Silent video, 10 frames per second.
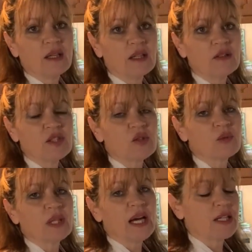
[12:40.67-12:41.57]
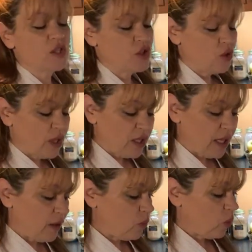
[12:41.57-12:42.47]
It just relaxes you. And
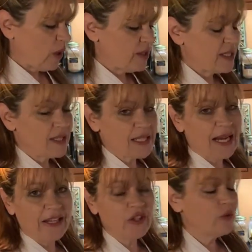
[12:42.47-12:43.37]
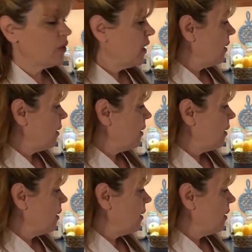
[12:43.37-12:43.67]
since I don't,